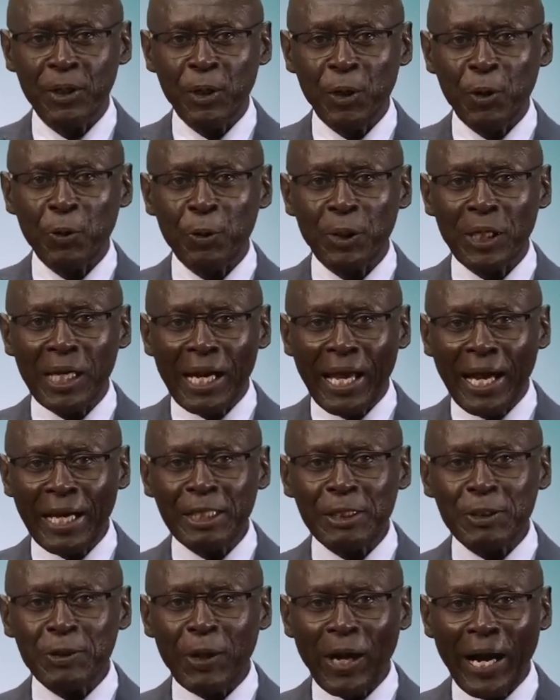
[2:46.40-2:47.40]
We'd
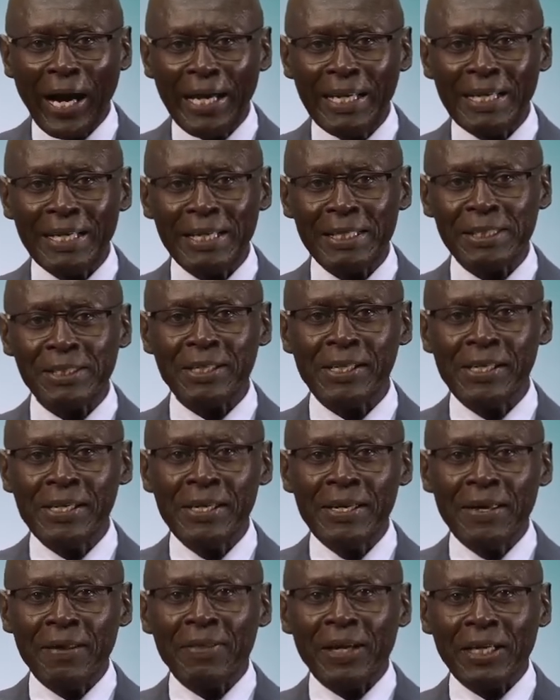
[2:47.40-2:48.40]
like to highlight
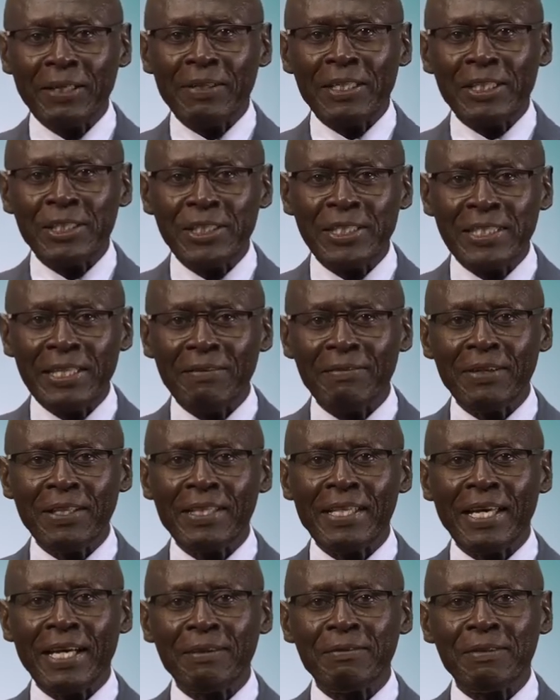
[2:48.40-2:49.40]
that the
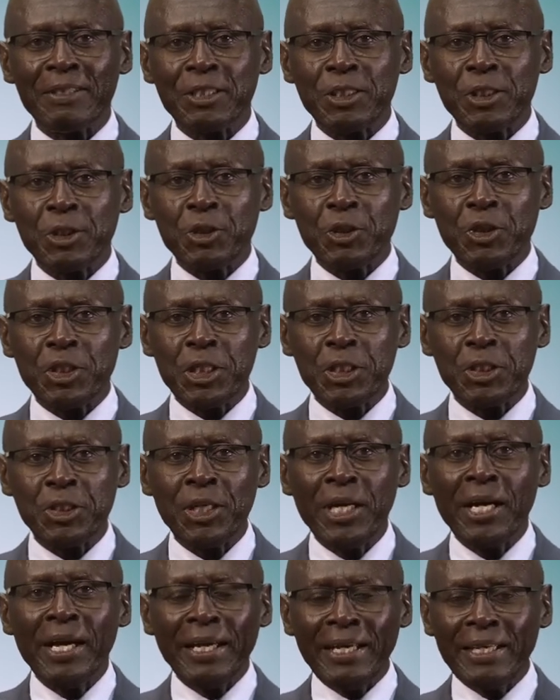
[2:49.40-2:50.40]
Seventh-day Adventist
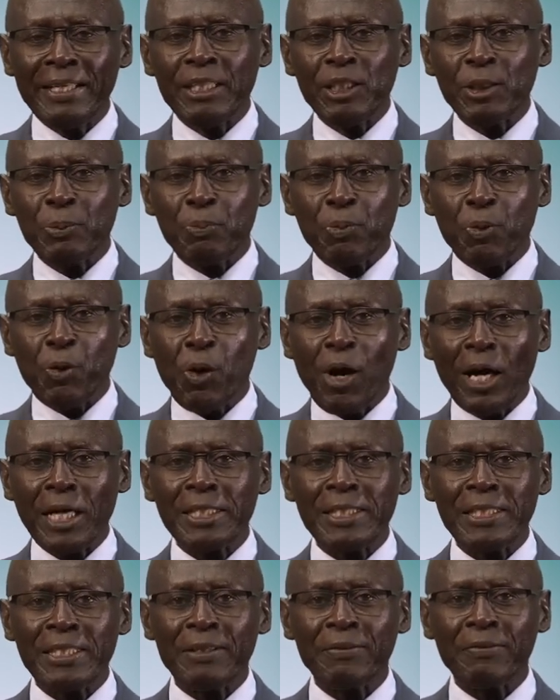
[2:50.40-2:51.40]
Church is
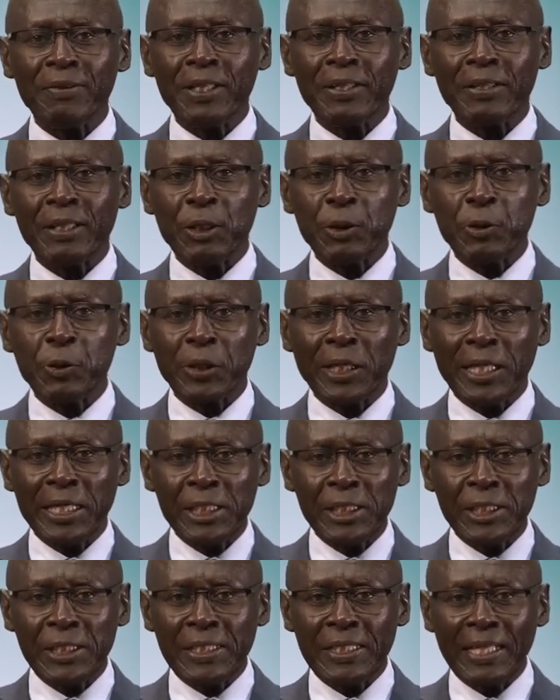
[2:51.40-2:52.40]
proactive in the
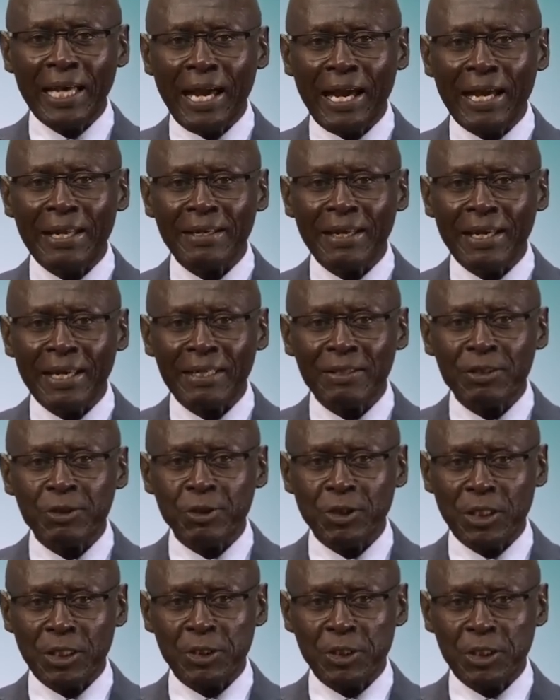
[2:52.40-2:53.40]
education and health
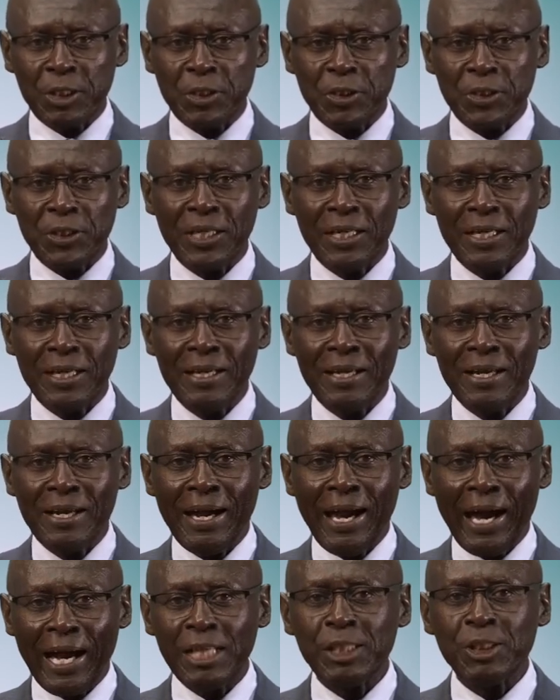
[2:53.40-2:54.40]
sectors.
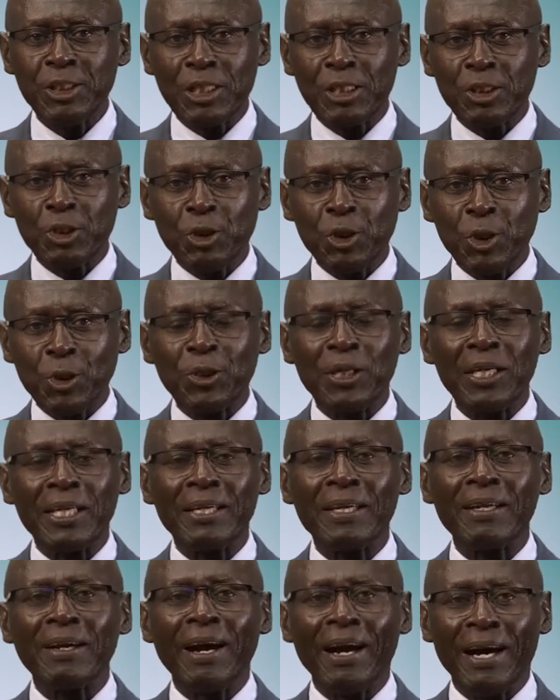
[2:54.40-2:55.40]
I shall
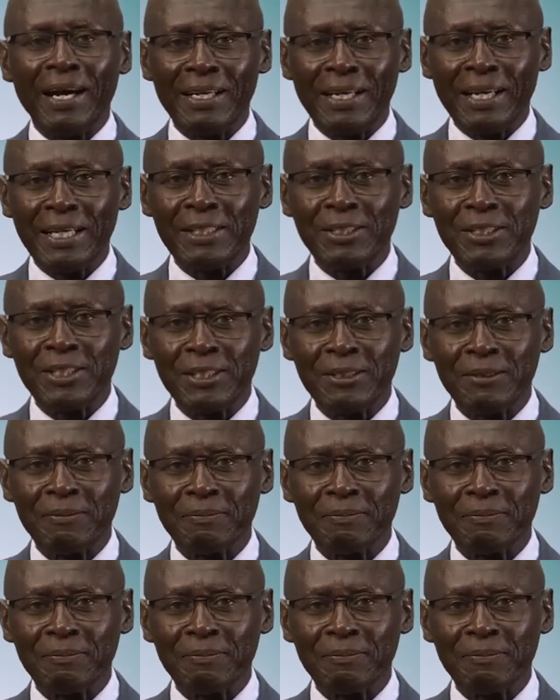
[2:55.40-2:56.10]
shortly highlight.